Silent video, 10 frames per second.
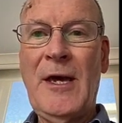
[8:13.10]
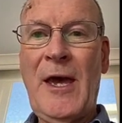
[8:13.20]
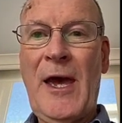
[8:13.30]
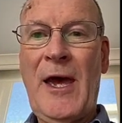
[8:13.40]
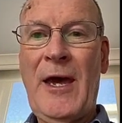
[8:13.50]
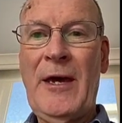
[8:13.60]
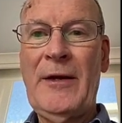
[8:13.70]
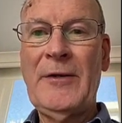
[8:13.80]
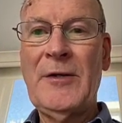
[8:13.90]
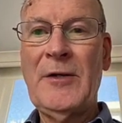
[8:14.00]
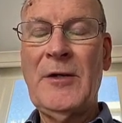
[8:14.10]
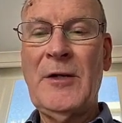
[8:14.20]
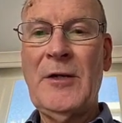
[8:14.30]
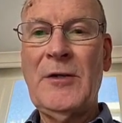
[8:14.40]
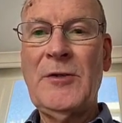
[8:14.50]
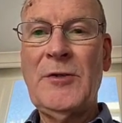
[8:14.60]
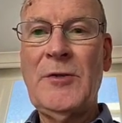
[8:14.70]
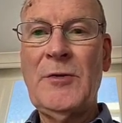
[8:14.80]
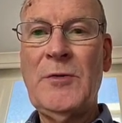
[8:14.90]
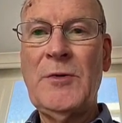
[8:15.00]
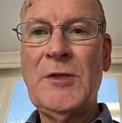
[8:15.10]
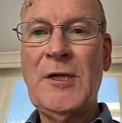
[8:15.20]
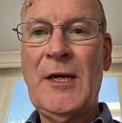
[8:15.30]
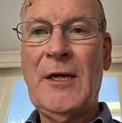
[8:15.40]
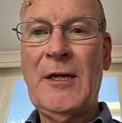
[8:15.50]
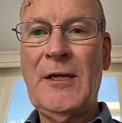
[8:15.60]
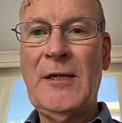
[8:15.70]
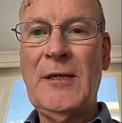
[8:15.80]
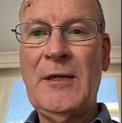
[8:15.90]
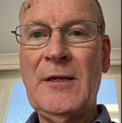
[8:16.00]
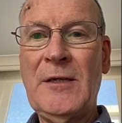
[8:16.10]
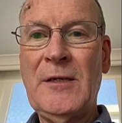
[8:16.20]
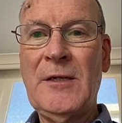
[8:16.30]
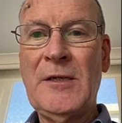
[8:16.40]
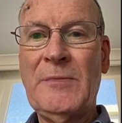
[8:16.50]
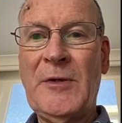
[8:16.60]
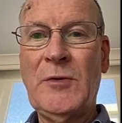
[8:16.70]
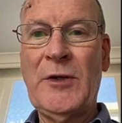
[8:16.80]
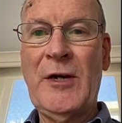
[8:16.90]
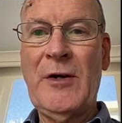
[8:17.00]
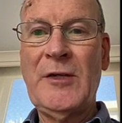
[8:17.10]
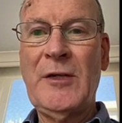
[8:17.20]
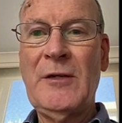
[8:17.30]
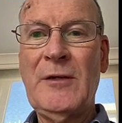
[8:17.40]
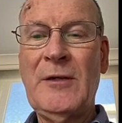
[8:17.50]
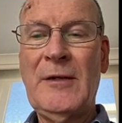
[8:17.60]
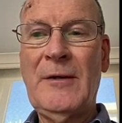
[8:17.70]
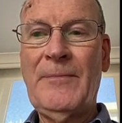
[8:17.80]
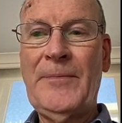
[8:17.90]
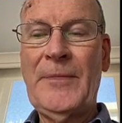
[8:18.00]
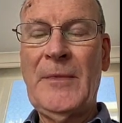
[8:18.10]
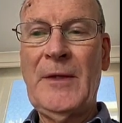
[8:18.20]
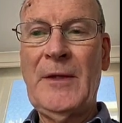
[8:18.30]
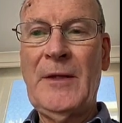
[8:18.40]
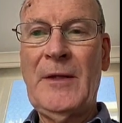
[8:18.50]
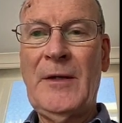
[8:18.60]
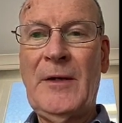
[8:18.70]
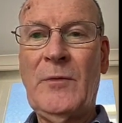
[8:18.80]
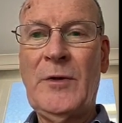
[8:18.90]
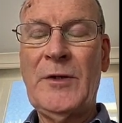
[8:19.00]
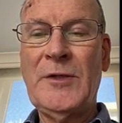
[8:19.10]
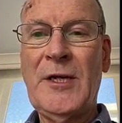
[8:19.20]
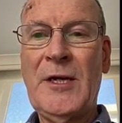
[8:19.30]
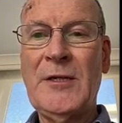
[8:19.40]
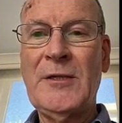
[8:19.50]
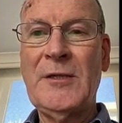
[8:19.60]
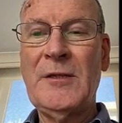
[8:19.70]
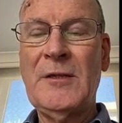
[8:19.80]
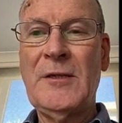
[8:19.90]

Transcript: and choose a special character. And what it does